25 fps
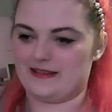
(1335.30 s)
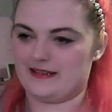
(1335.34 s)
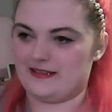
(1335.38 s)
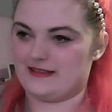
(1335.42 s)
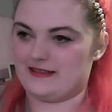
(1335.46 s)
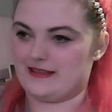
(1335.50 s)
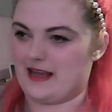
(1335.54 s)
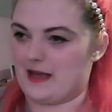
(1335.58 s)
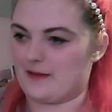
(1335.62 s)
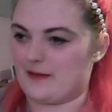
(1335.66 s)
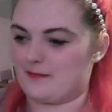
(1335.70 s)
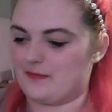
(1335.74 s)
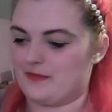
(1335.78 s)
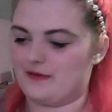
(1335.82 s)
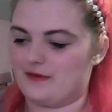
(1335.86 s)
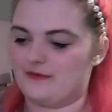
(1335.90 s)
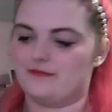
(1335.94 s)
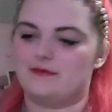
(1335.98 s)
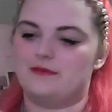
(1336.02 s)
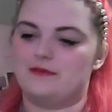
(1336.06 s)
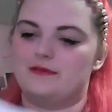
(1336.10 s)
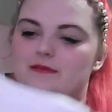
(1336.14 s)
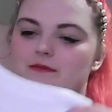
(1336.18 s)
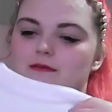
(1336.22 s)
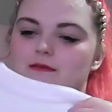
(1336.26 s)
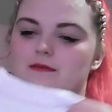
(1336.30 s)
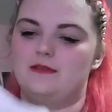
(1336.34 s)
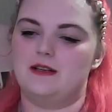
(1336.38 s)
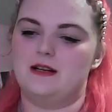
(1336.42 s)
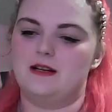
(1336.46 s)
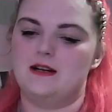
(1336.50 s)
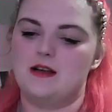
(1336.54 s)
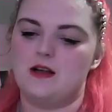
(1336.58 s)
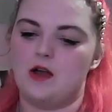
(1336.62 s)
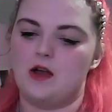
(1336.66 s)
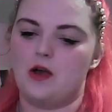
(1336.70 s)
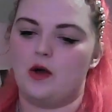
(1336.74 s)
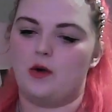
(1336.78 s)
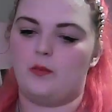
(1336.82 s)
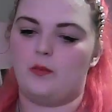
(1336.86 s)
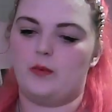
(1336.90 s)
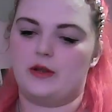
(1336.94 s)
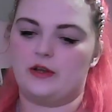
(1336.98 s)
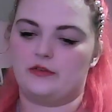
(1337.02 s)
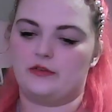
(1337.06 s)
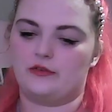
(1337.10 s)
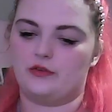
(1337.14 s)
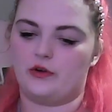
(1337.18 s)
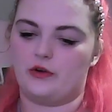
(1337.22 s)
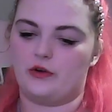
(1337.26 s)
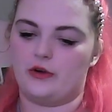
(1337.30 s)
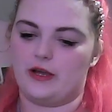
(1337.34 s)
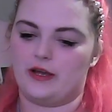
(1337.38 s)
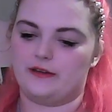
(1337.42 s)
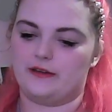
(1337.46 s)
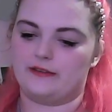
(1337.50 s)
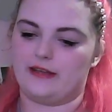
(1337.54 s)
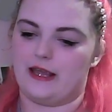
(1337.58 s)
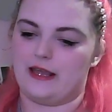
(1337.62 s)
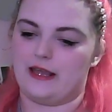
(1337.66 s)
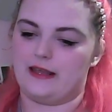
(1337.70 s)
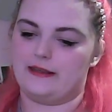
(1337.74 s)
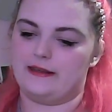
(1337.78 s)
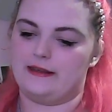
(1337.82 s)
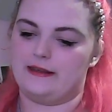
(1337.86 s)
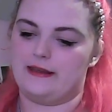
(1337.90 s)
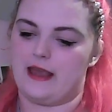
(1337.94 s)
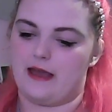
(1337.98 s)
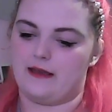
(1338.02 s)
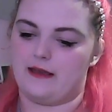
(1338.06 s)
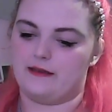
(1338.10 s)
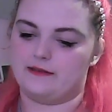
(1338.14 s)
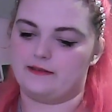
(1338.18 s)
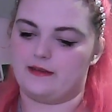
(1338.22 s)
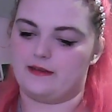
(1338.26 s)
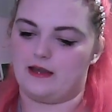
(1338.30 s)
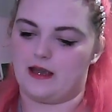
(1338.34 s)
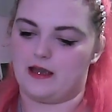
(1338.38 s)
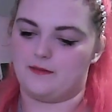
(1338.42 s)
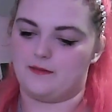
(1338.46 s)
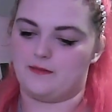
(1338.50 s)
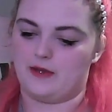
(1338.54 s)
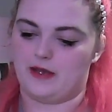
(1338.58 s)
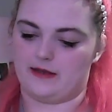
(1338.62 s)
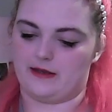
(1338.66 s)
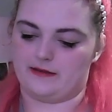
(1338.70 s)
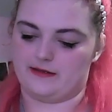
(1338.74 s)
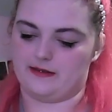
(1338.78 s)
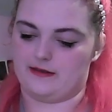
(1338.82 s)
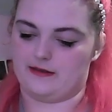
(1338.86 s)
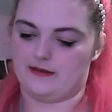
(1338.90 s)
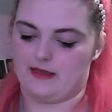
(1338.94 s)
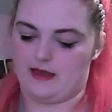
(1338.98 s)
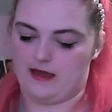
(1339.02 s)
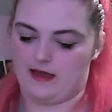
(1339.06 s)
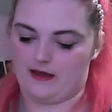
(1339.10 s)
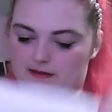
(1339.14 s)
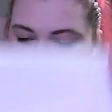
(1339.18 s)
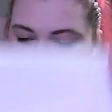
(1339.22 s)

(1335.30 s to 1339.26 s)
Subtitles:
yeah, when I saw it I was like, yes, I'm getting that.